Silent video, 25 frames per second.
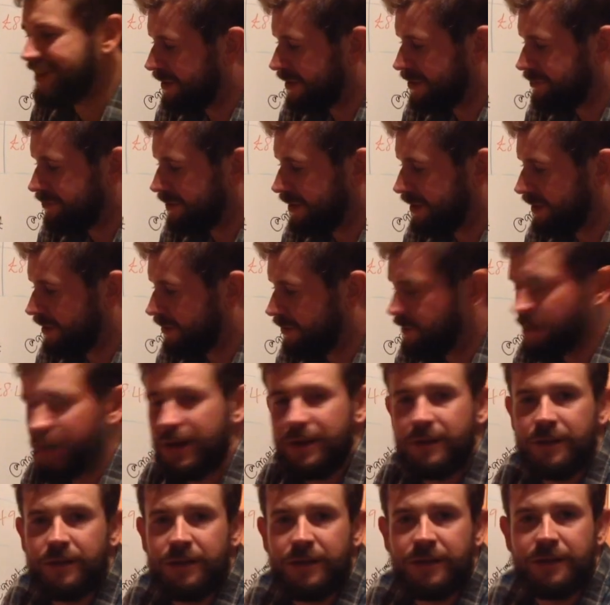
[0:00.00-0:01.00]
It's really the
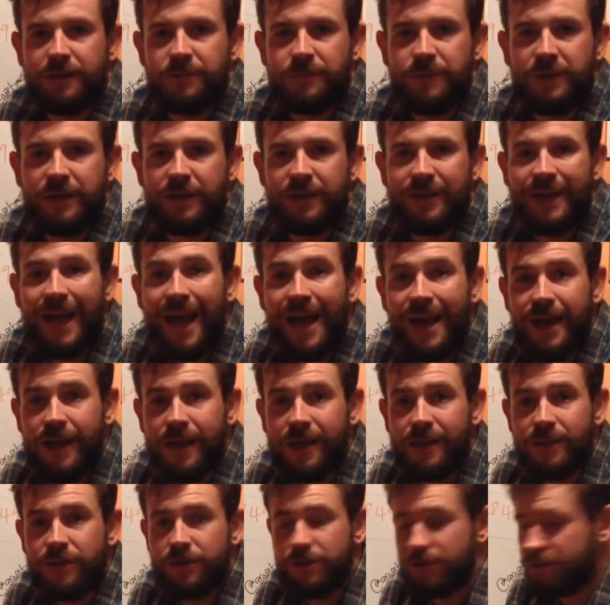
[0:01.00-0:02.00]
way that it's been
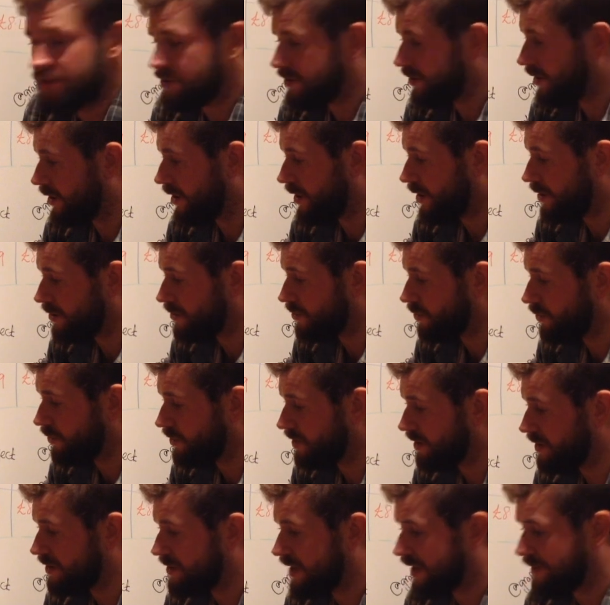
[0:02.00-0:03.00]
aged.
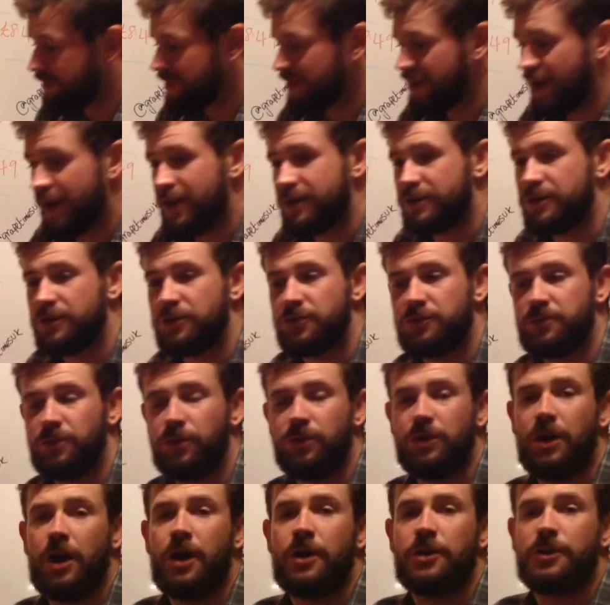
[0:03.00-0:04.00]
Tawnies have been aged in
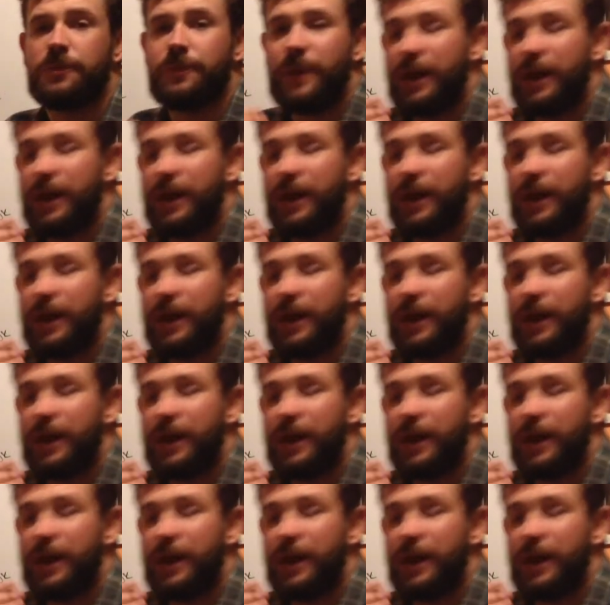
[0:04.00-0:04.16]
smaller oak